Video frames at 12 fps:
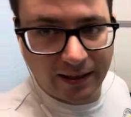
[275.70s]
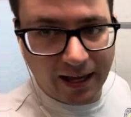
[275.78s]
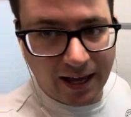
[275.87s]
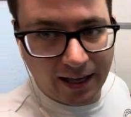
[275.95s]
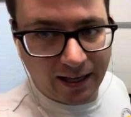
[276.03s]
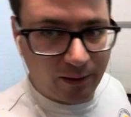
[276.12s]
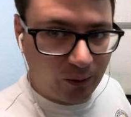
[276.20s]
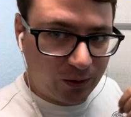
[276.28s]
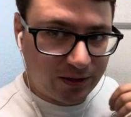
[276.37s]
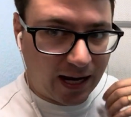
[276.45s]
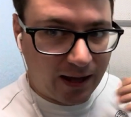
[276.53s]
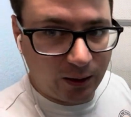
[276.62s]
that it will
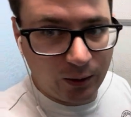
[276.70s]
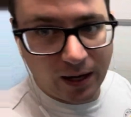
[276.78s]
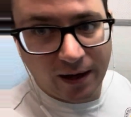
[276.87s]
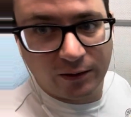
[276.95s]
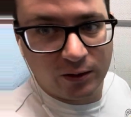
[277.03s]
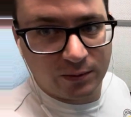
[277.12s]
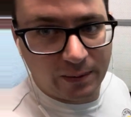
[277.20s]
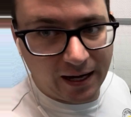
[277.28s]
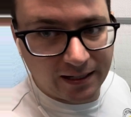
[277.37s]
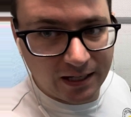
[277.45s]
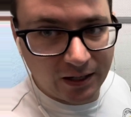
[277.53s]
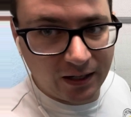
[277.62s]
dilute out those
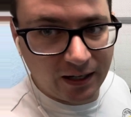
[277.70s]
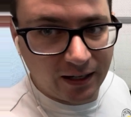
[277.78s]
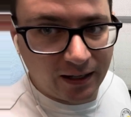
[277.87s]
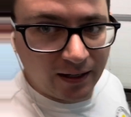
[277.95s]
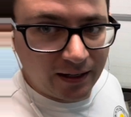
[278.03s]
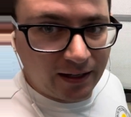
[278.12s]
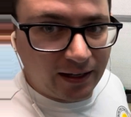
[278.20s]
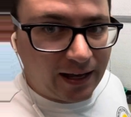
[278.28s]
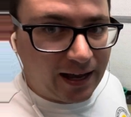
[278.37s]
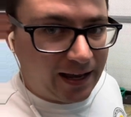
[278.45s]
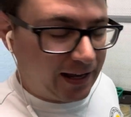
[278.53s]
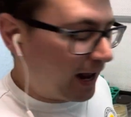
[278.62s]
bacteria and